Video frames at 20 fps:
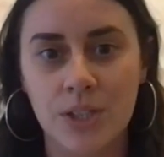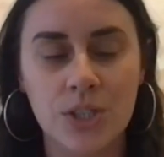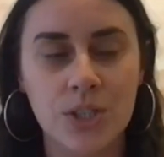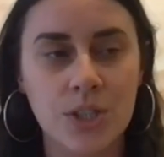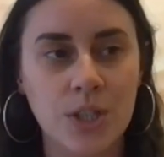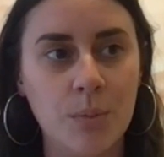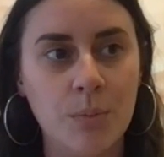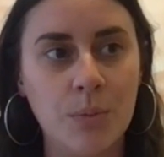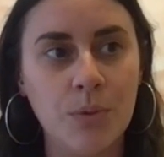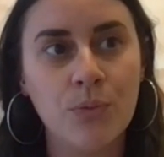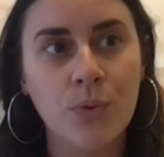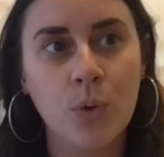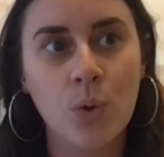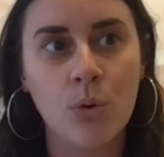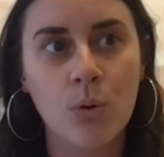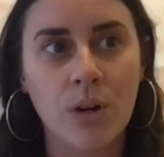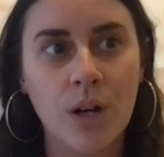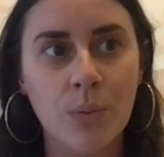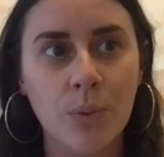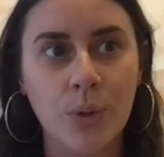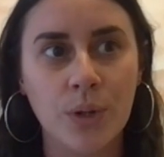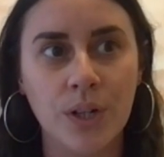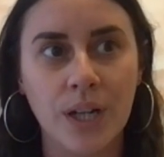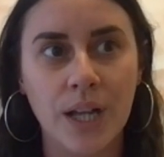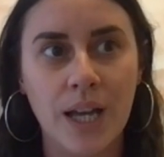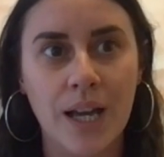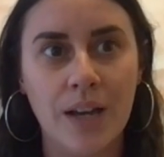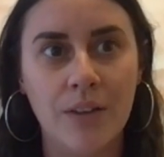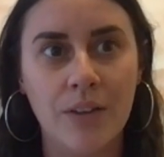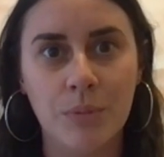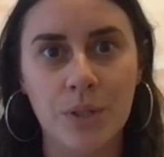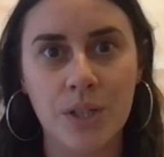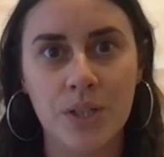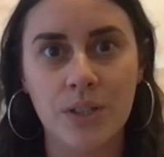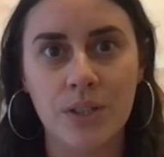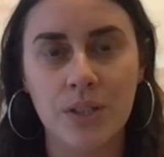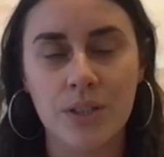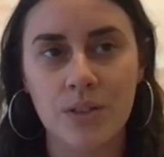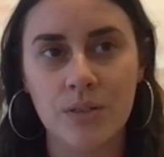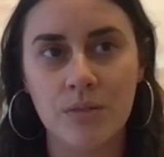So before, I wouldn't have
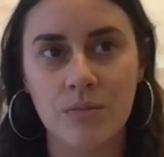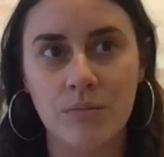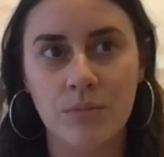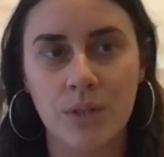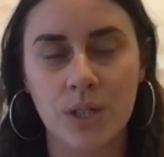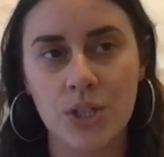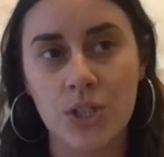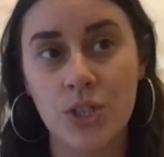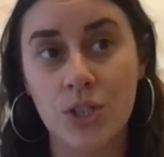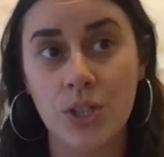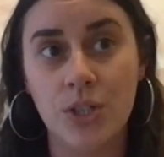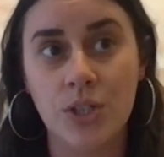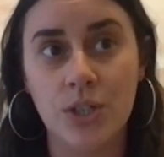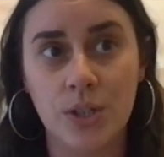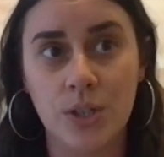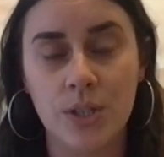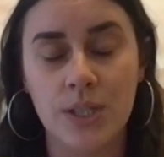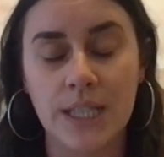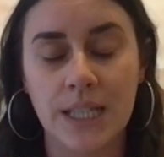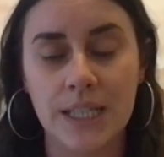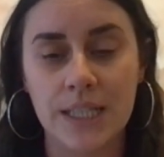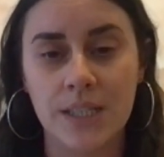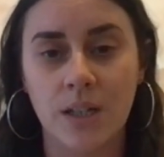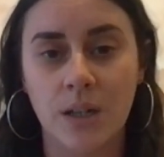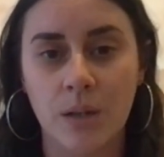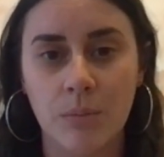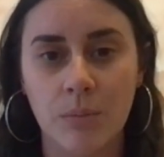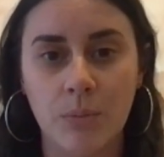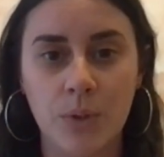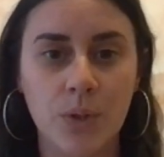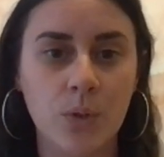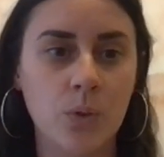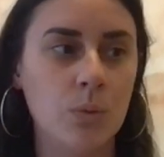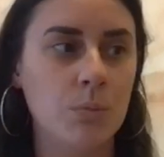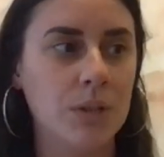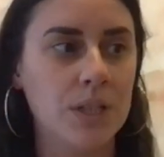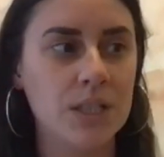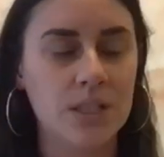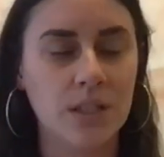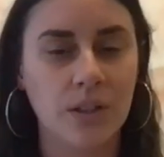my studio set up with all
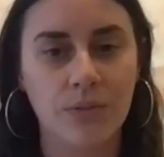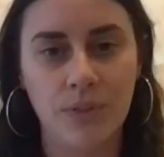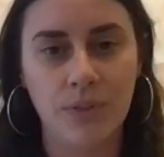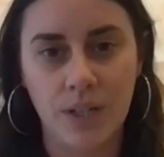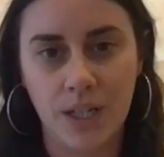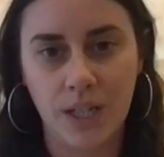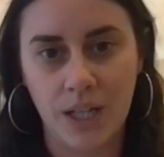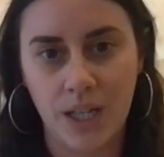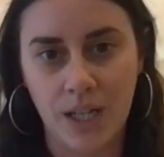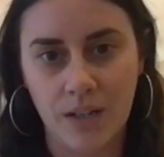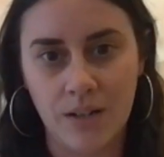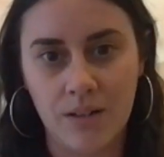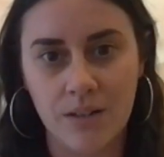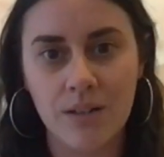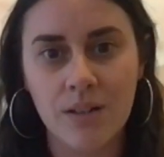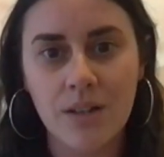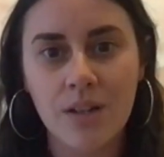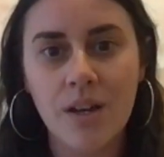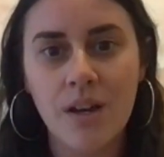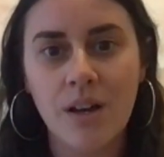my stuff in here.